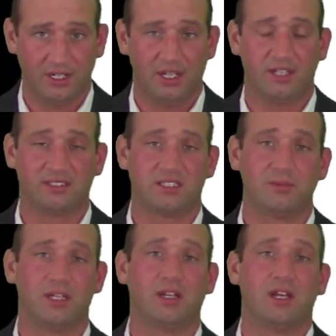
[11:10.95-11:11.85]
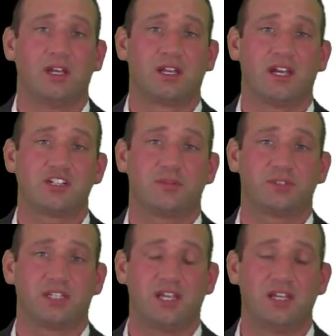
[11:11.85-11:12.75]
exhibit catch-up
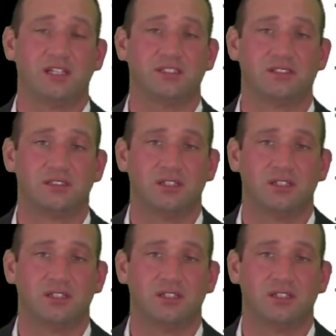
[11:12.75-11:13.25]
saccades